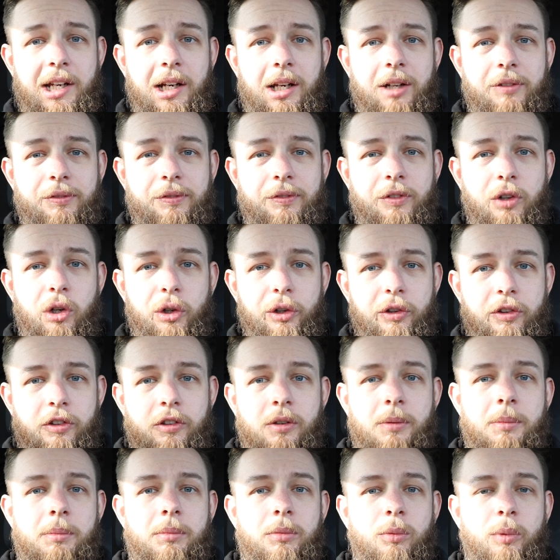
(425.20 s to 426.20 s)
And I've ordered
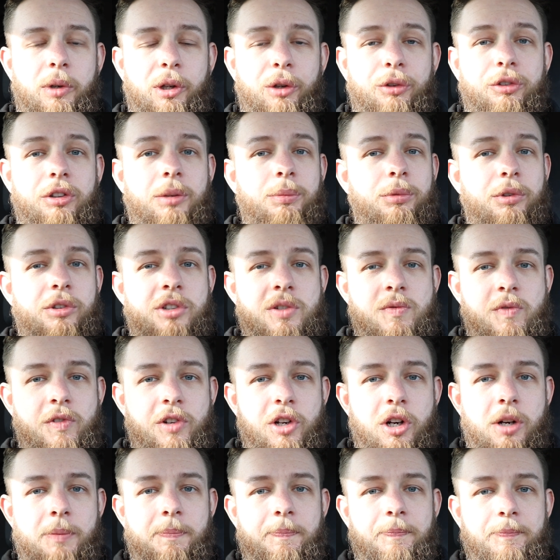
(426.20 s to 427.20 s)
some wheel trims which have
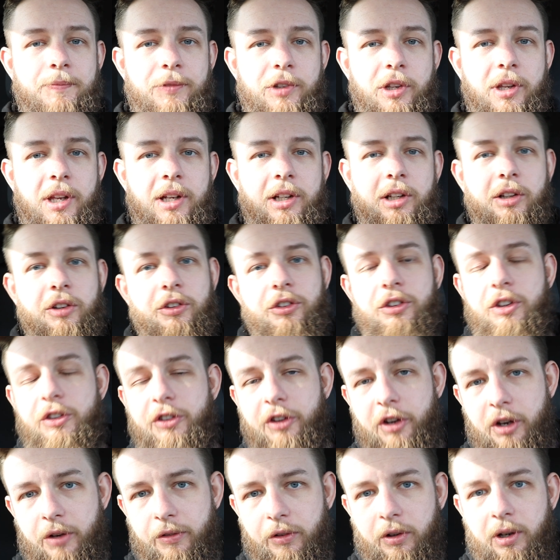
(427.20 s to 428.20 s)
come, so they're going to
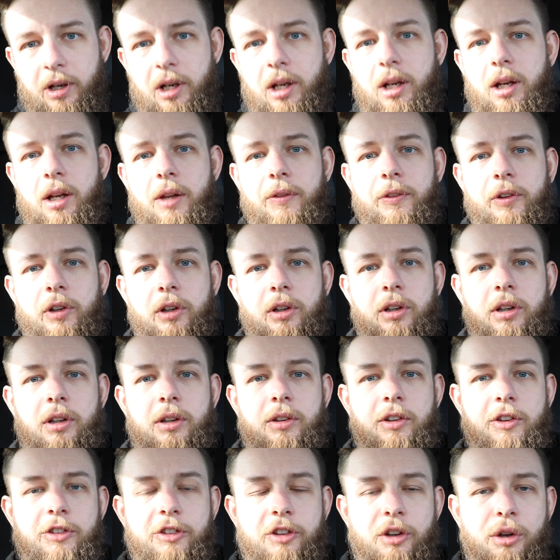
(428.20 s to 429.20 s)
sit over it, and they're going
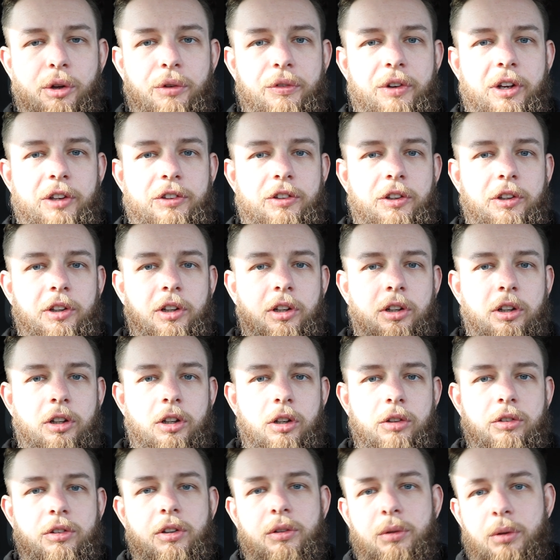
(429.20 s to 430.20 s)
to the silver, so they're going to
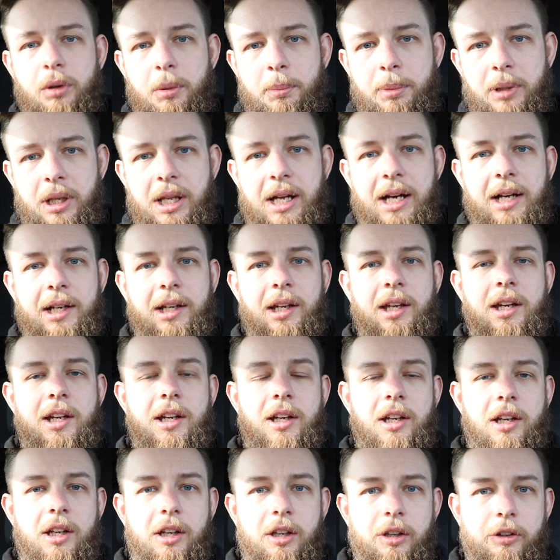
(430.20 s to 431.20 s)
contrast with the black.
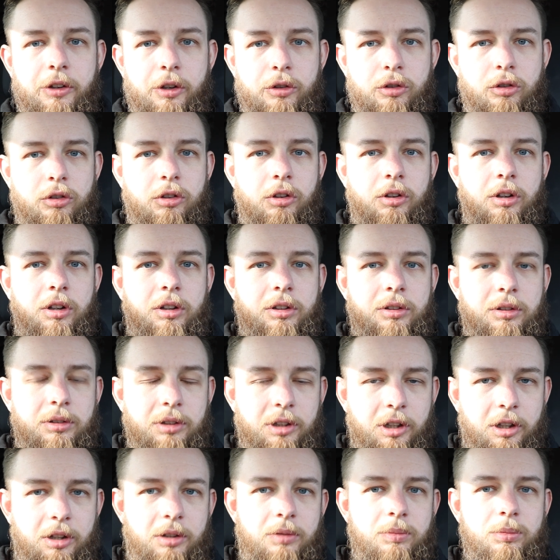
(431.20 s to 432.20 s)
So just look,
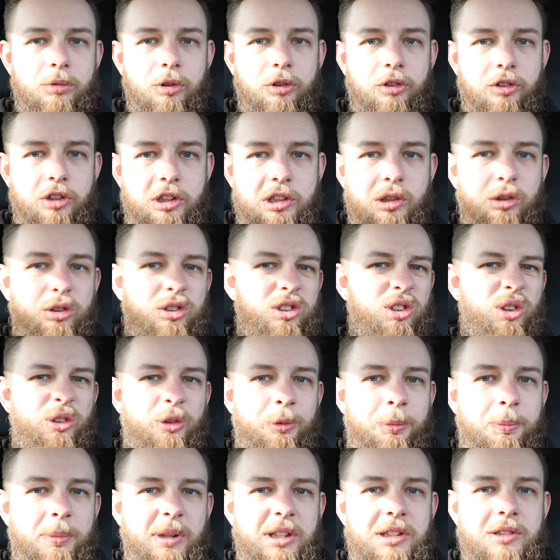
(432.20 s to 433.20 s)
you know, just you'll
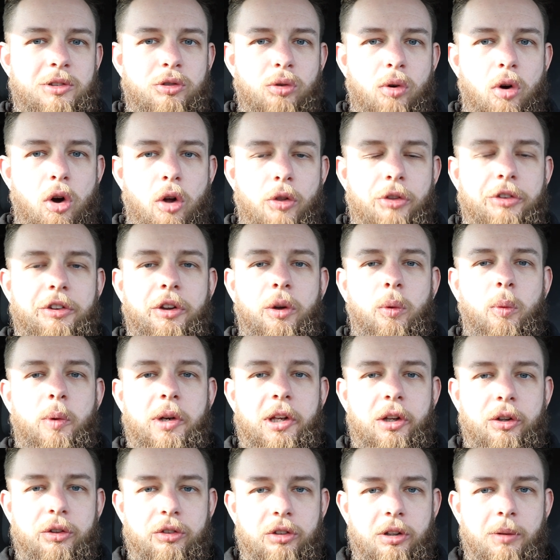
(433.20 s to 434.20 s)
just be drawn to the
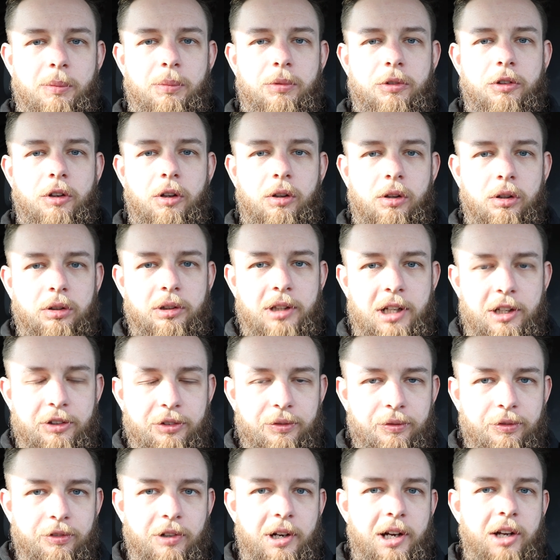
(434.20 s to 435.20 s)
wheel trim, so it'll look
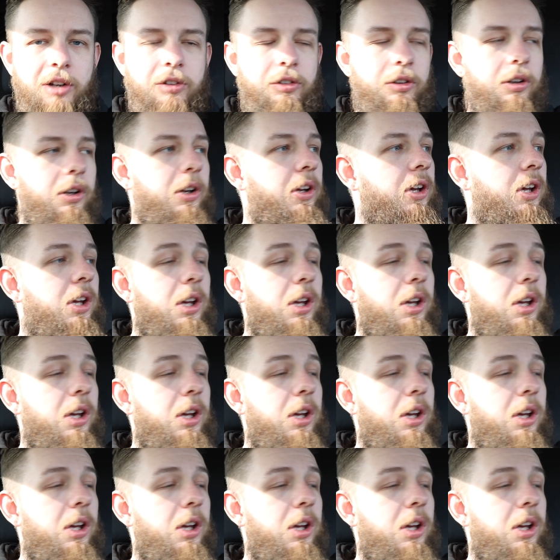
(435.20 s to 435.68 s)
nice and fresh.